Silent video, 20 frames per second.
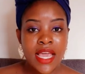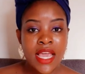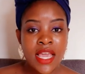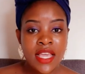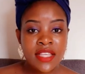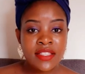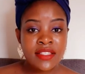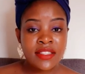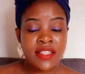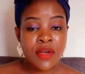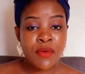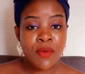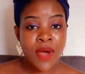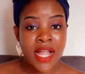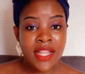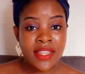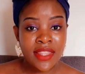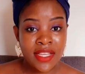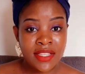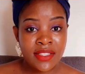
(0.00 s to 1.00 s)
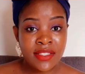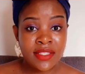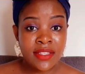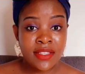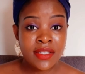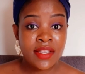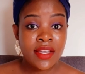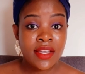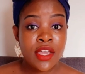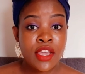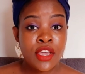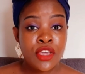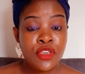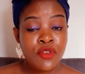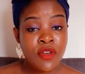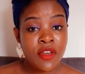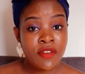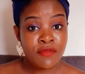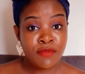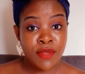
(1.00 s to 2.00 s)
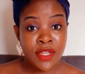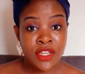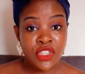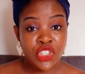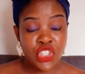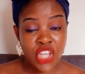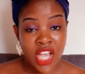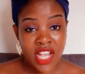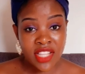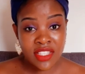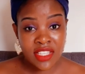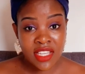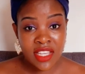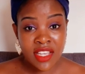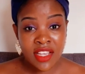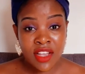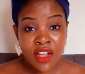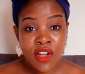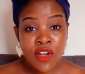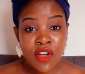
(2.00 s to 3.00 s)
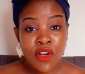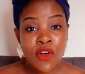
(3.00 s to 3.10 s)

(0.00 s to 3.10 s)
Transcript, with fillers: is the one that you have been chatting